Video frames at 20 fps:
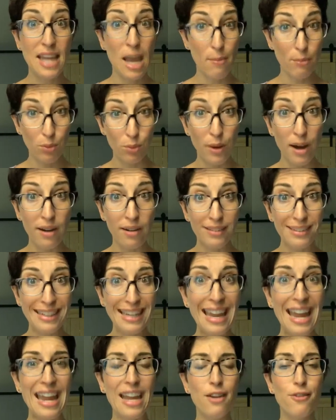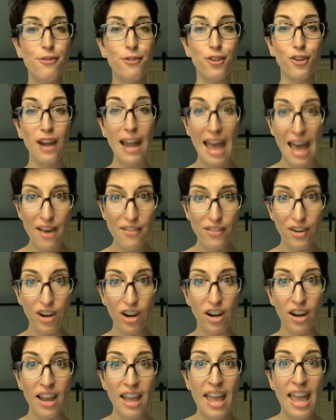temporarily and
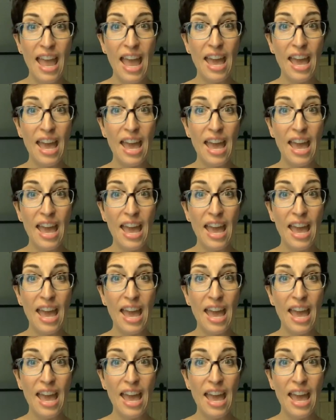forever,